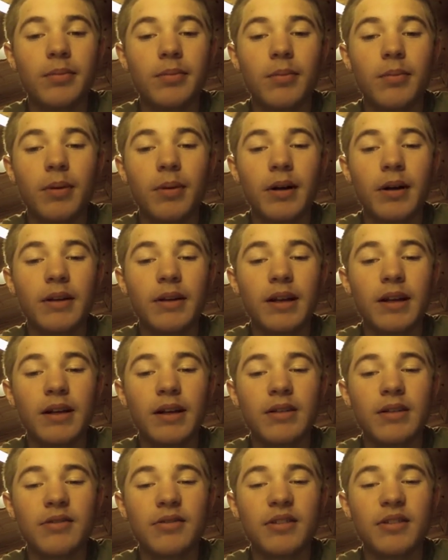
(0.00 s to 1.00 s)
But that
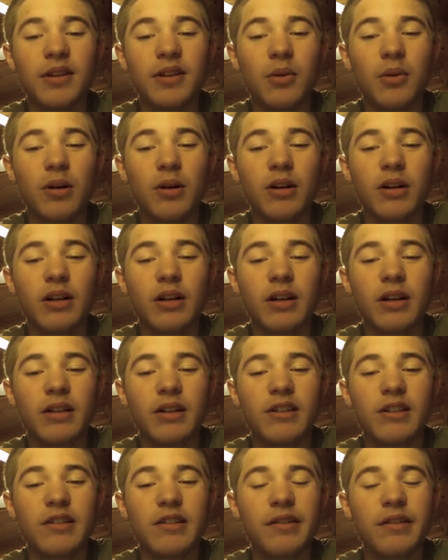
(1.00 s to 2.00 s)
doesn't really work
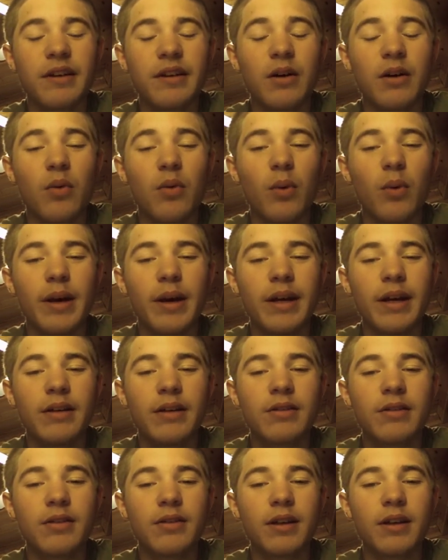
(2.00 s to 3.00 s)
because it's only a
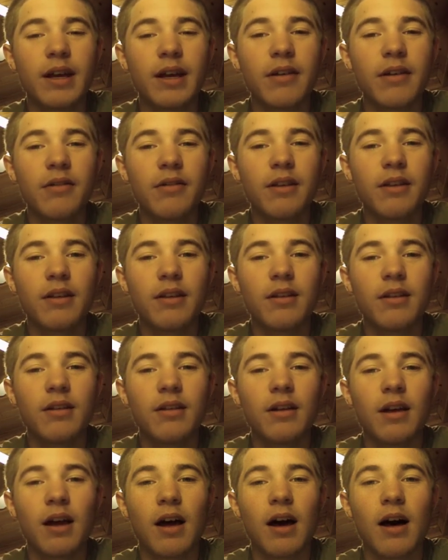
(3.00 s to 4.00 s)
week, so they can't really
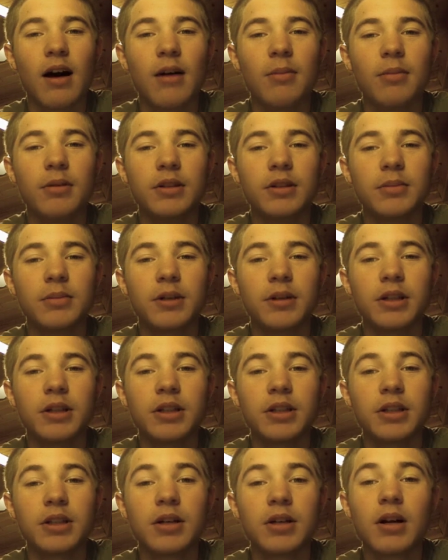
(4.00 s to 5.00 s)
accomplish
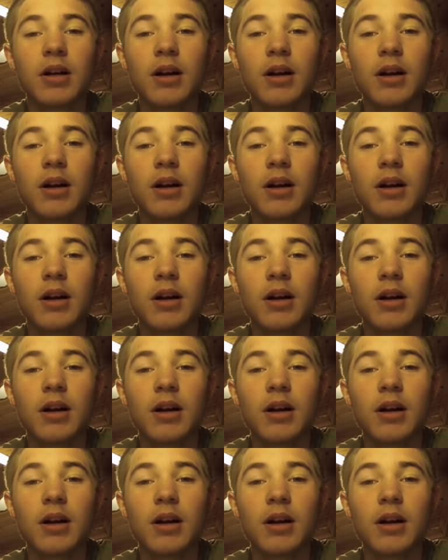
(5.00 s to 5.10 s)
much.